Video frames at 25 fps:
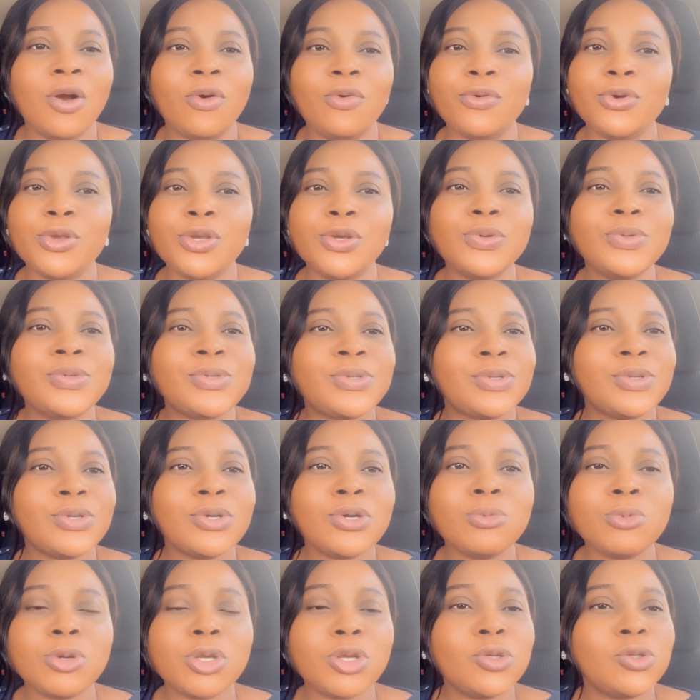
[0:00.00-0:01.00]
We use
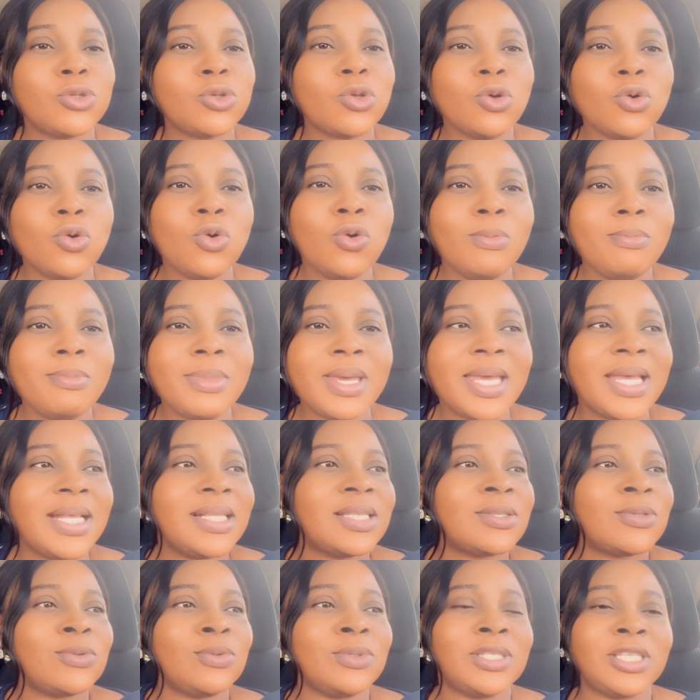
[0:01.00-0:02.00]
Zoom, we use Google
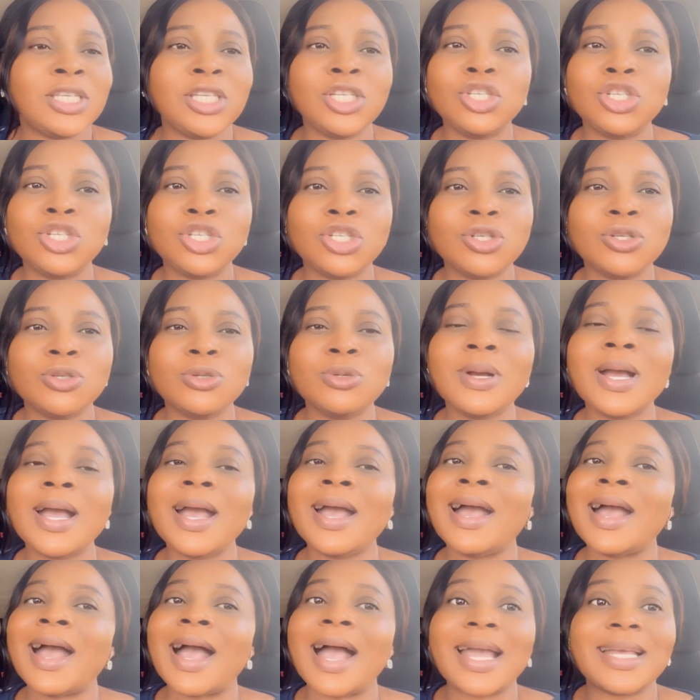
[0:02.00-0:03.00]
Meet, we teach you,
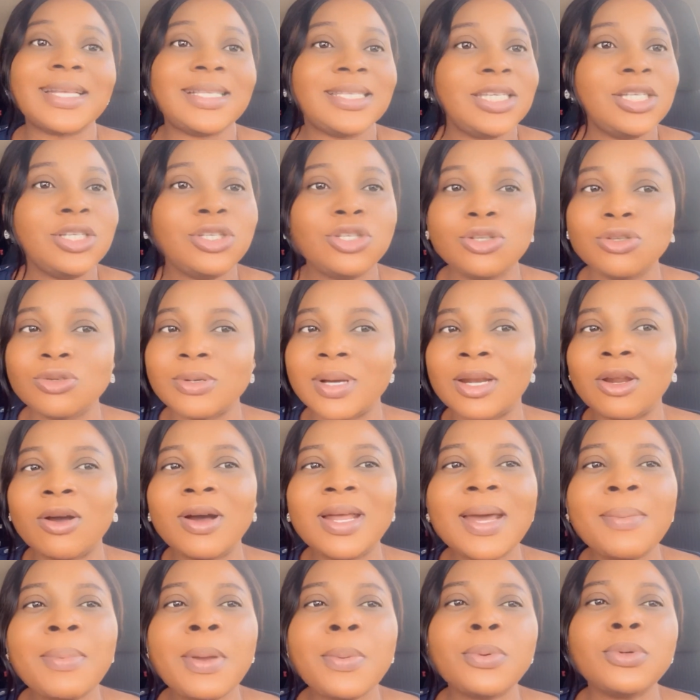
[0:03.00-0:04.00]
I teach you, and
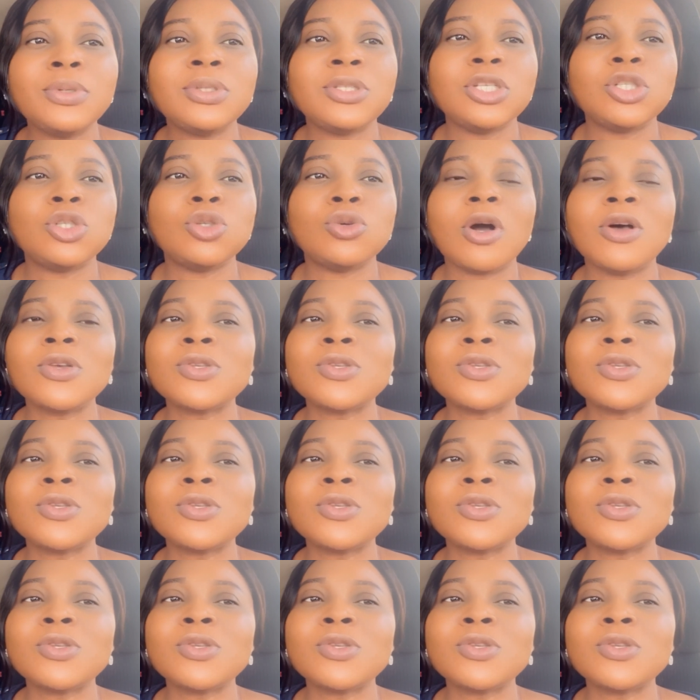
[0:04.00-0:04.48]
other people teach you.